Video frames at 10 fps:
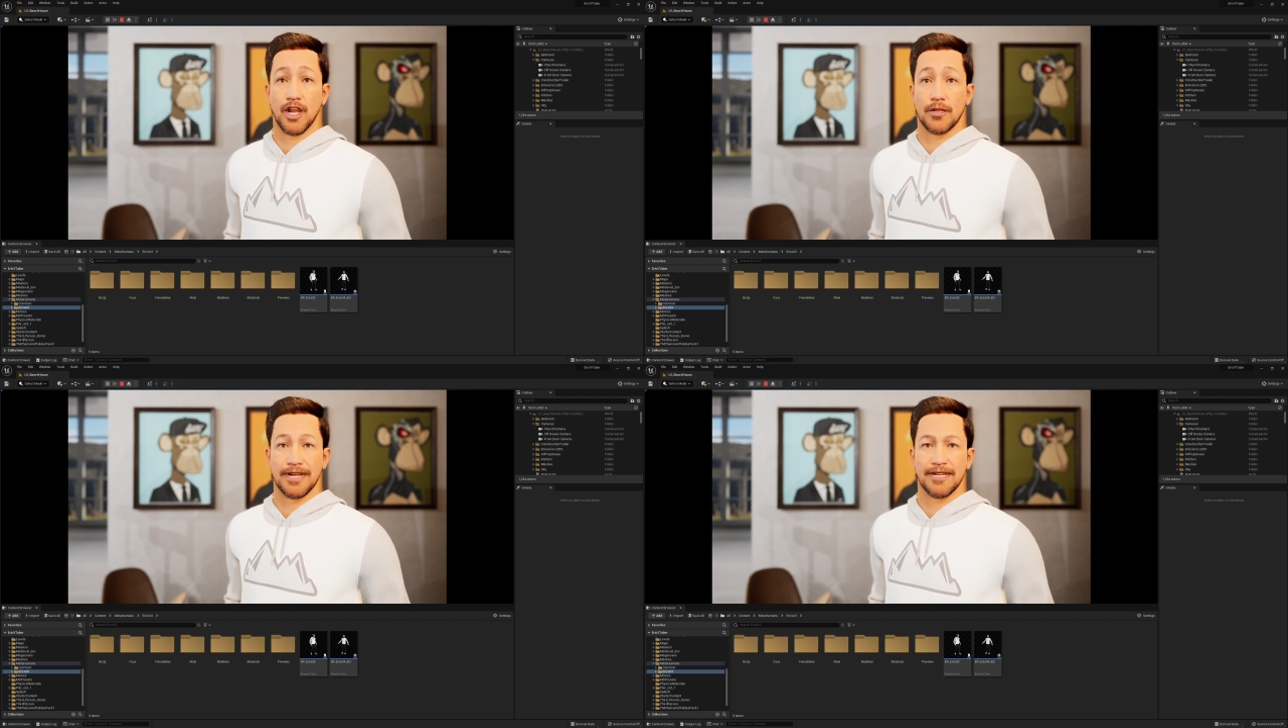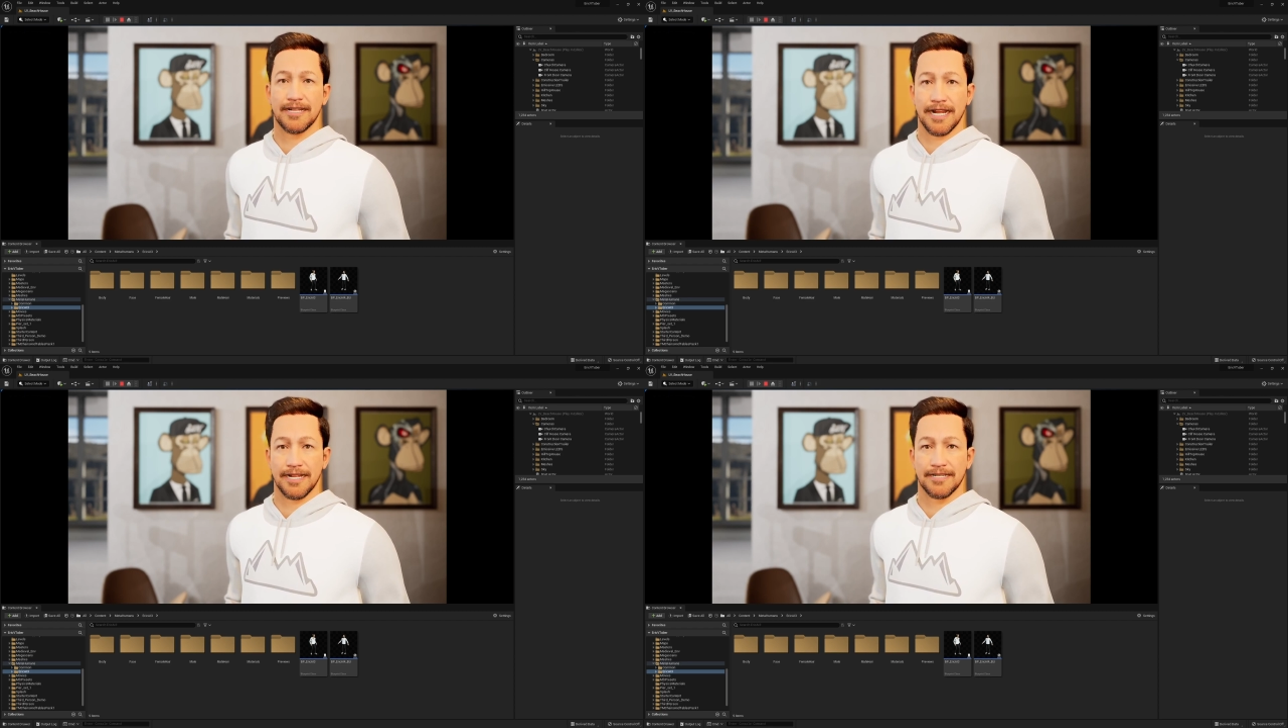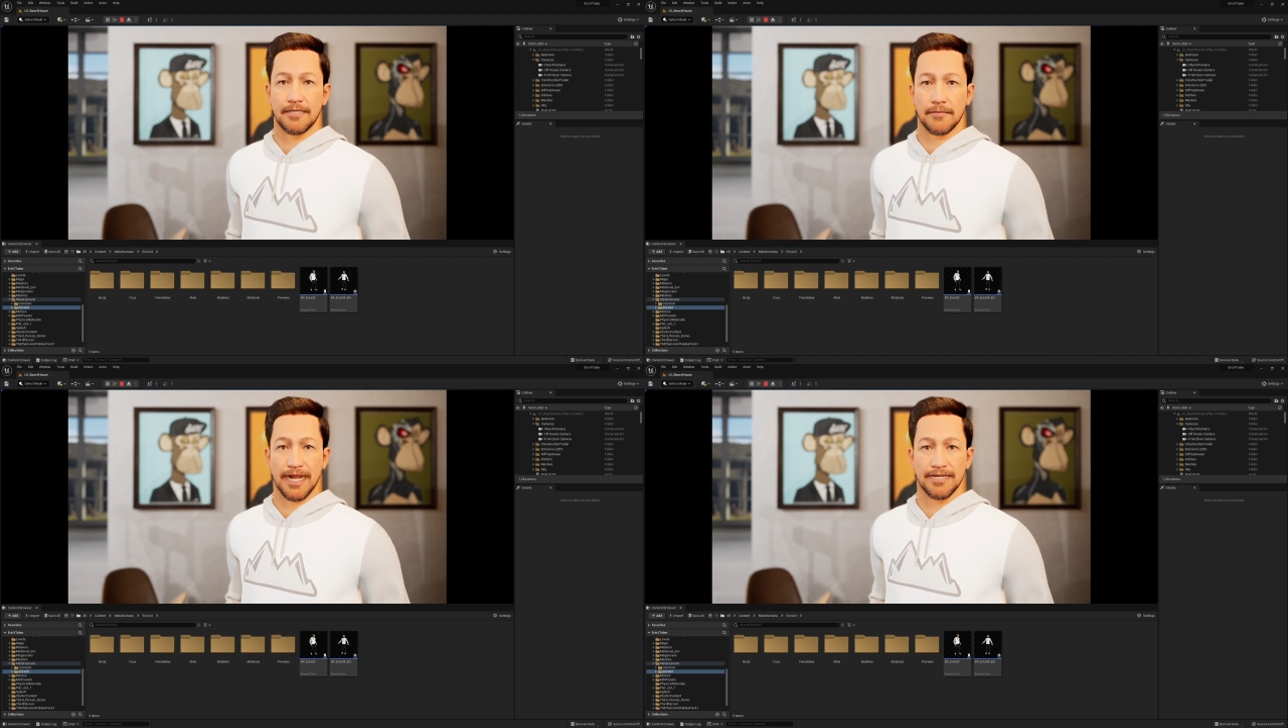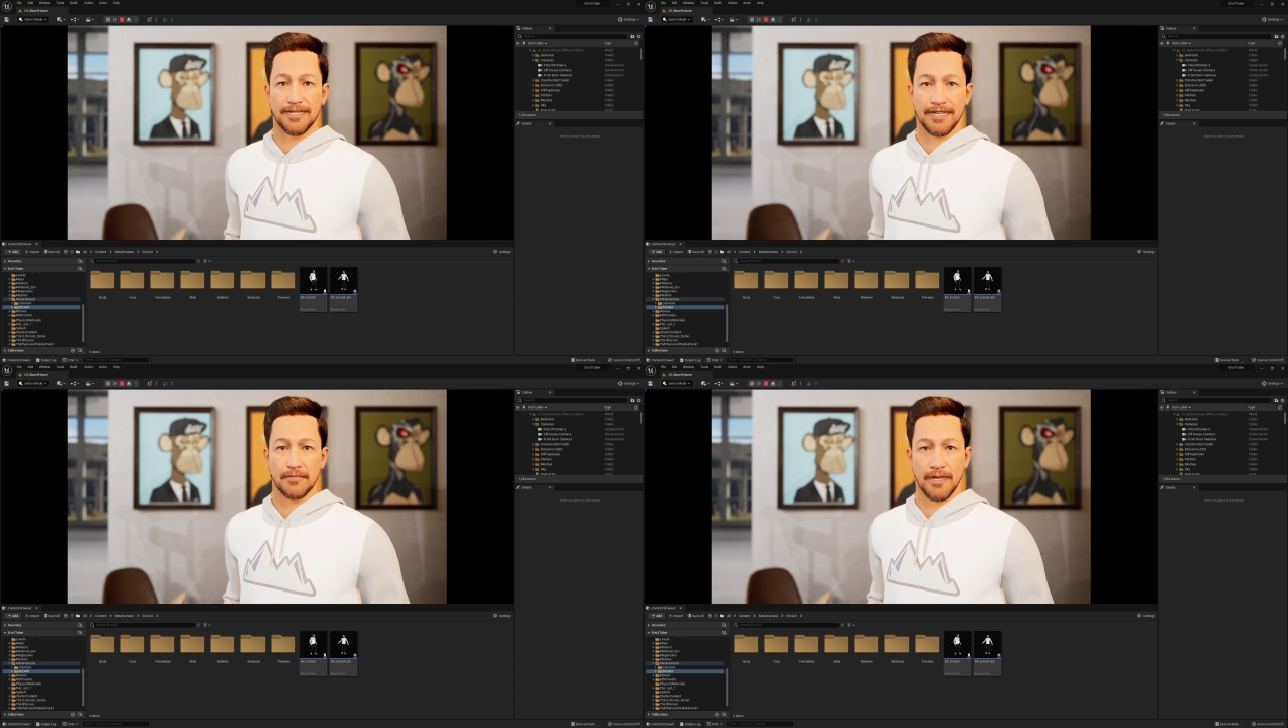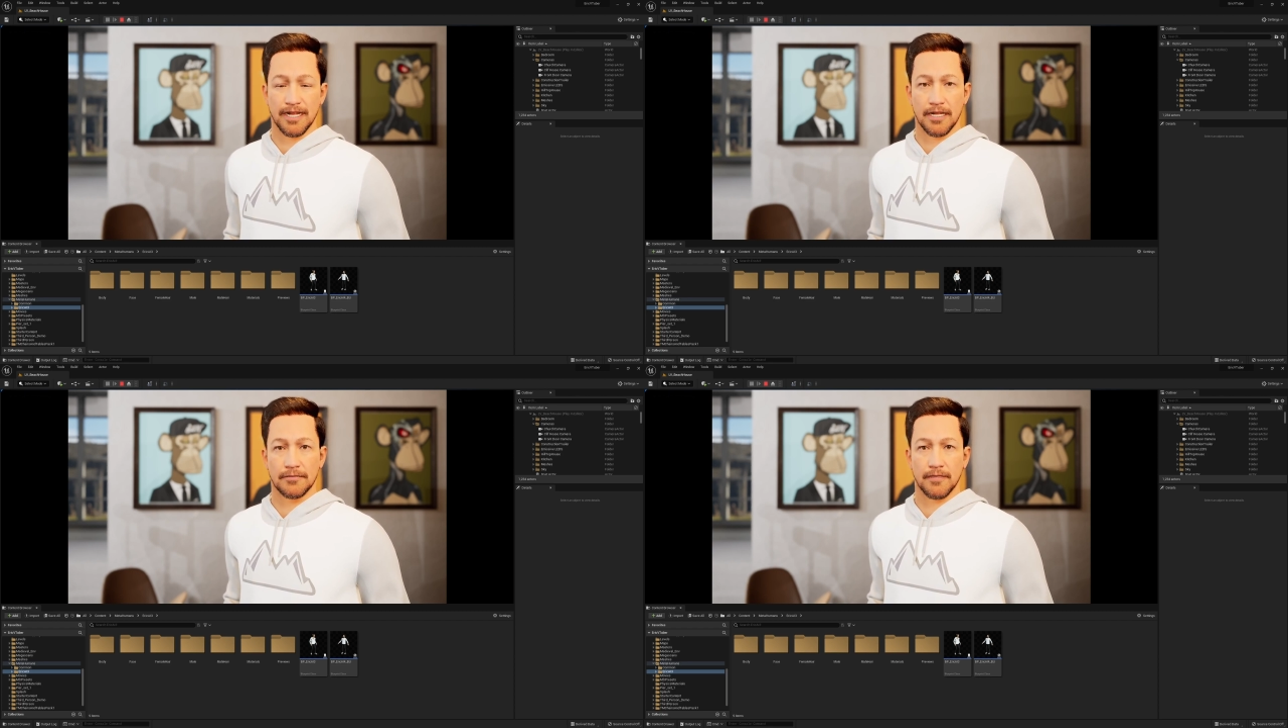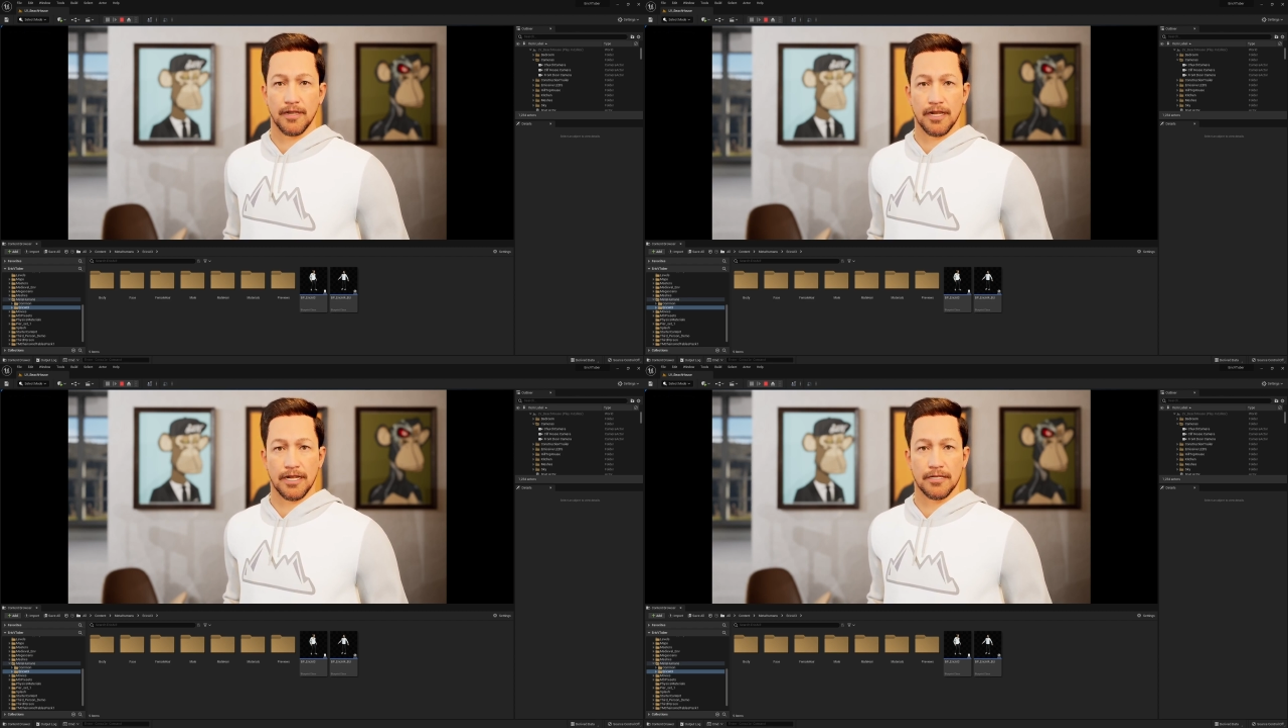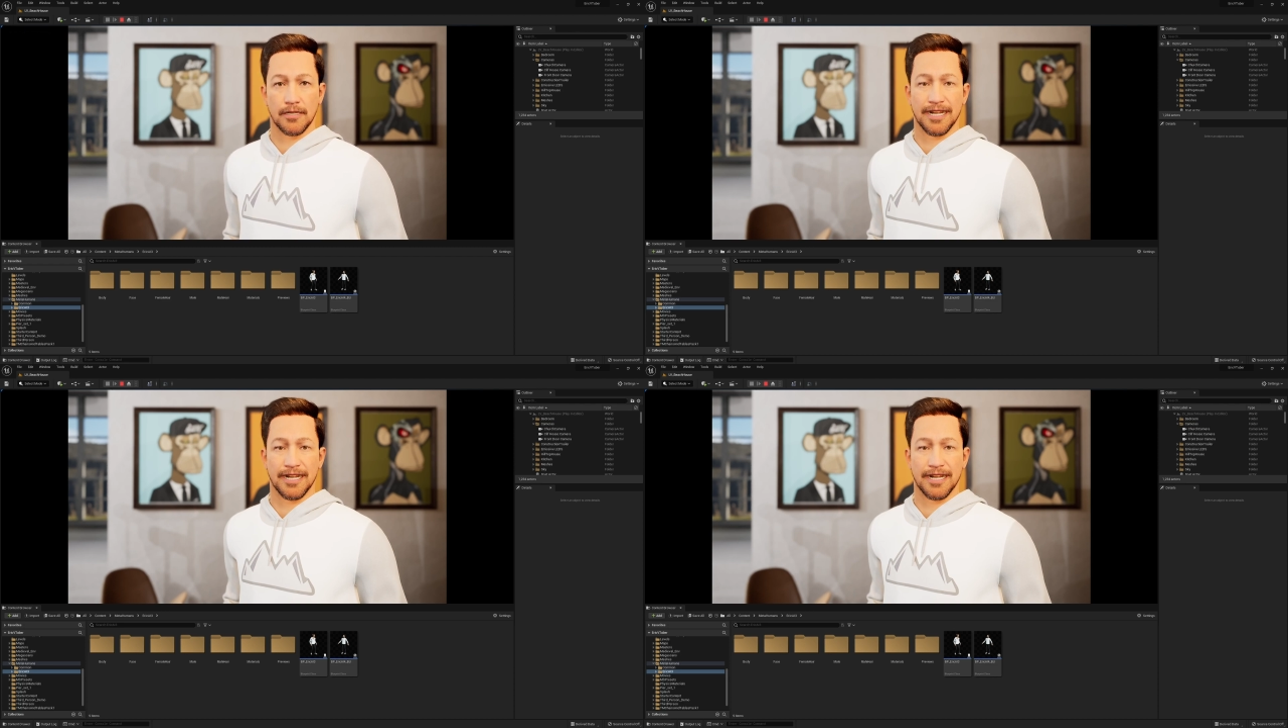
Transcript: excited to make this video for you.